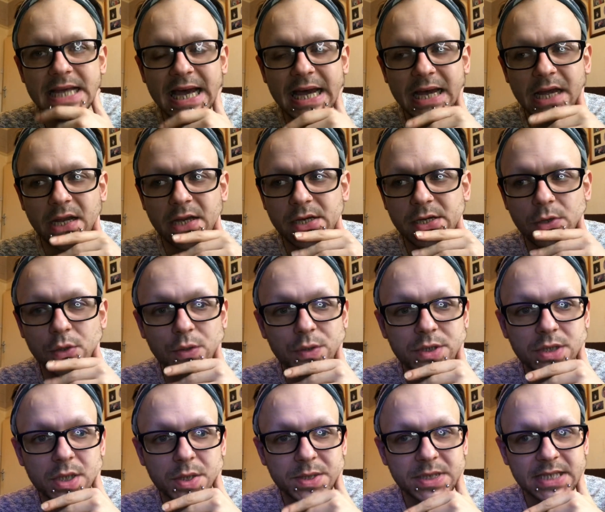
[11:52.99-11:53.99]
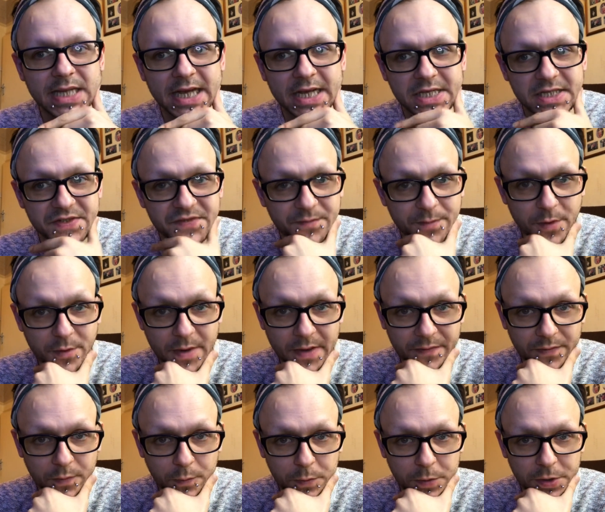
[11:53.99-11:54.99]
and also slayers from
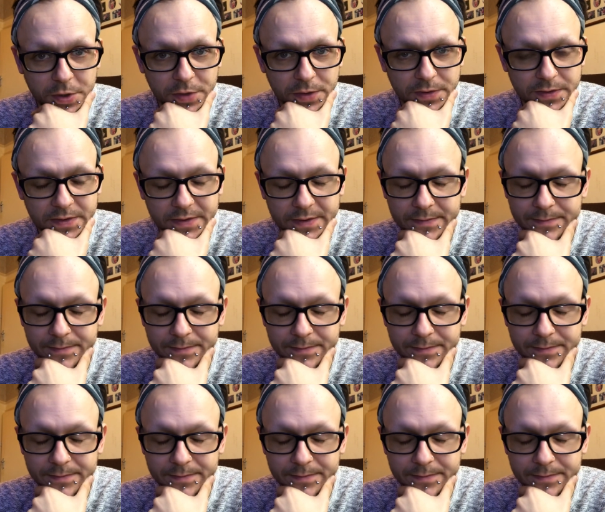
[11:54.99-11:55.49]
around the world.